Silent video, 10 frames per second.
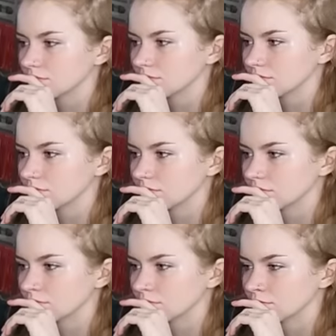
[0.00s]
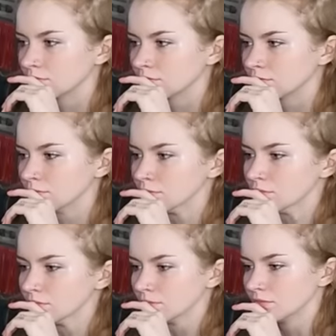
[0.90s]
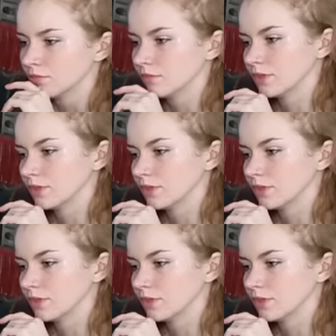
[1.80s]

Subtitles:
(silent)